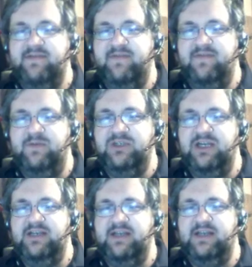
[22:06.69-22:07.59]
which
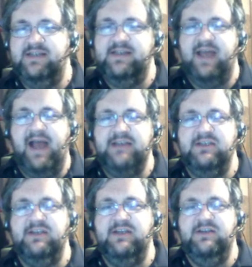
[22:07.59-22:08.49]
doesn't
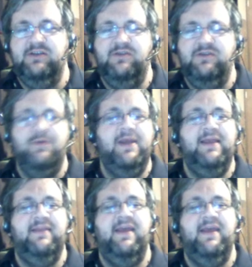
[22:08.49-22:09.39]
actually do
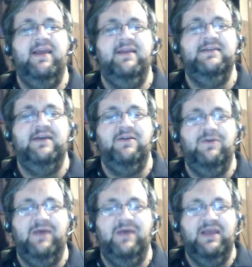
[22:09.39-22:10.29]
anything until
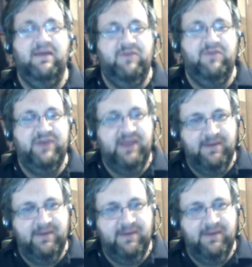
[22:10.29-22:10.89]
you hit level 10.